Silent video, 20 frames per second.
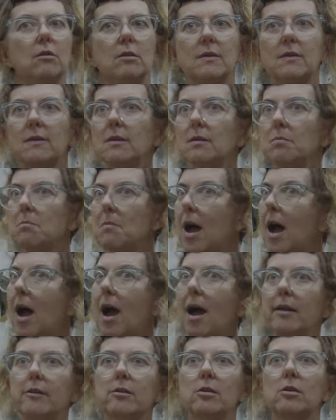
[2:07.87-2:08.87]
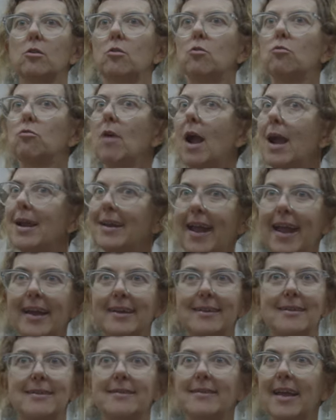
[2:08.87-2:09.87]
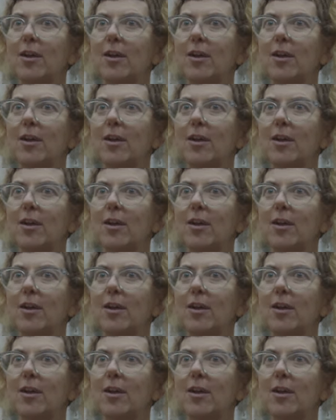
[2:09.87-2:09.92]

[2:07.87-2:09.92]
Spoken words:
smart, great actors.